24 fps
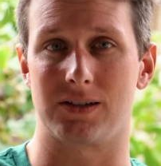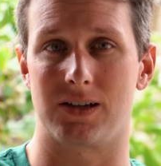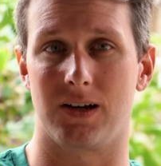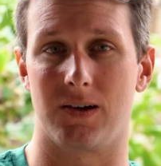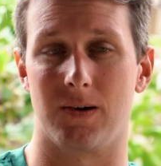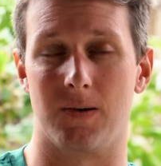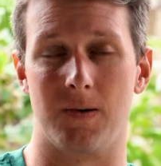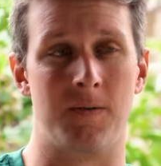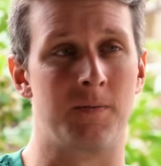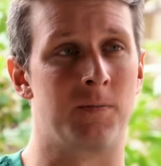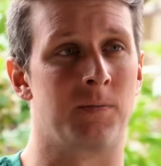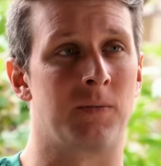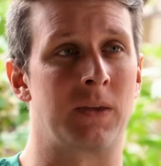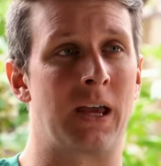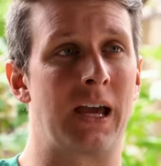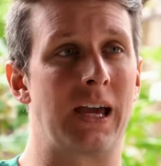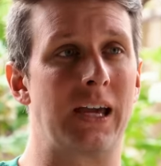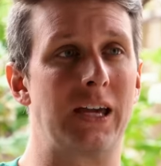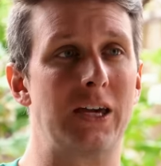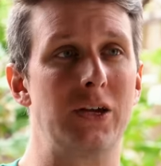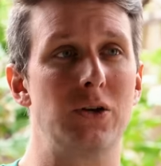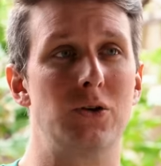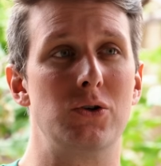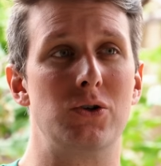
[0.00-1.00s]
So
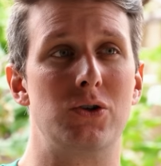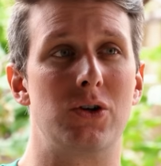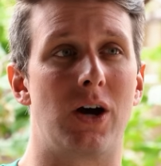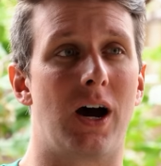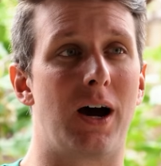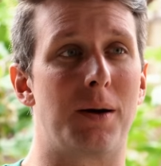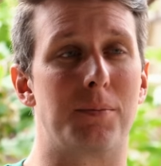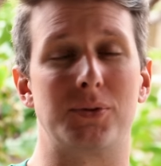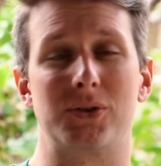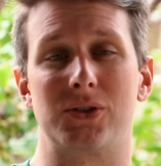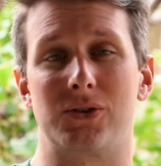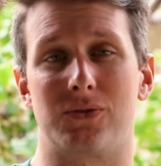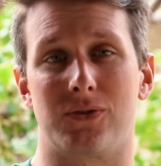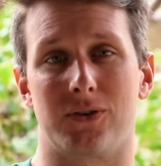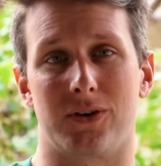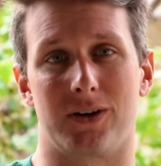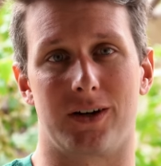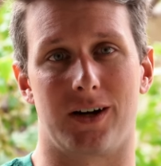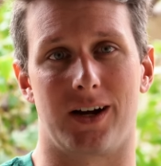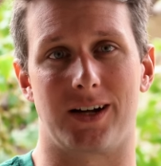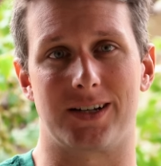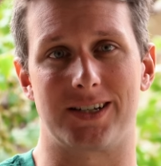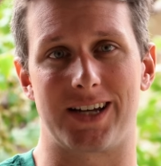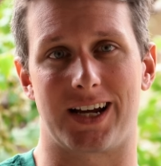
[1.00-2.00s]
huge ups
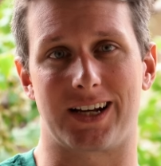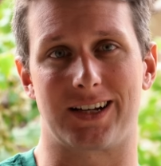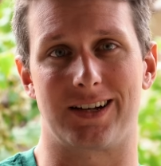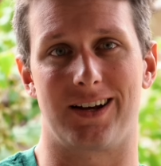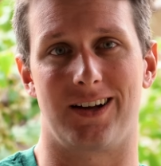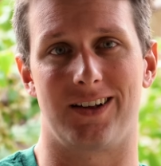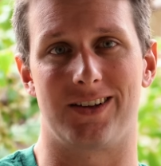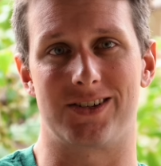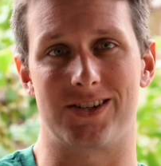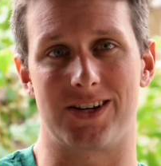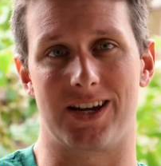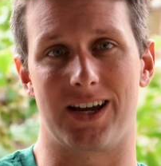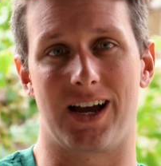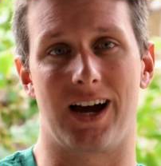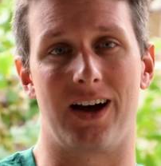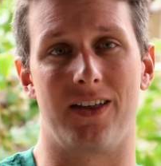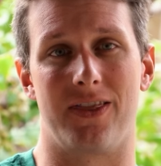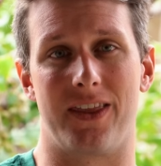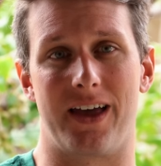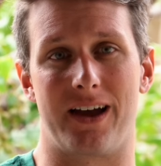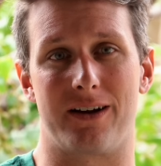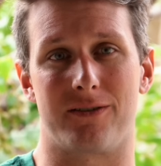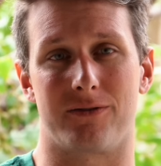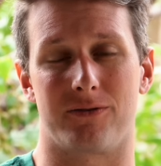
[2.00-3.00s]
for uh, technology
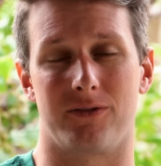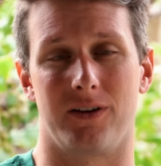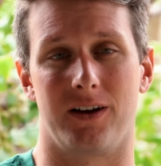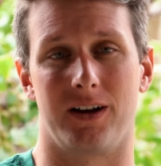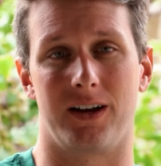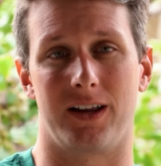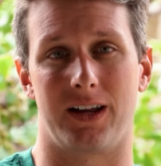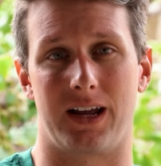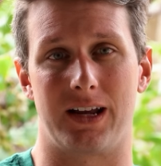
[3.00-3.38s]
on that front.